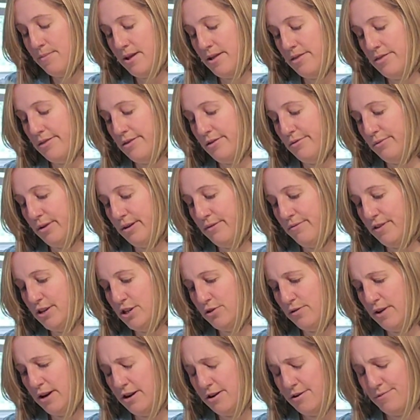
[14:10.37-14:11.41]
in the
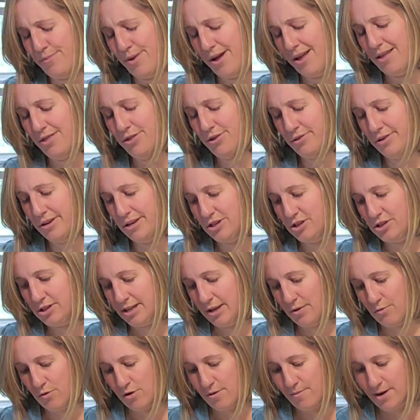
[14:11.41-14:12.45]
refrigerator, but they're gonna just
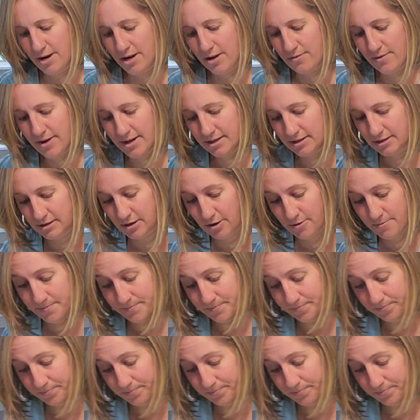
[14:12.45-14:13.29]
get warm anyway, so.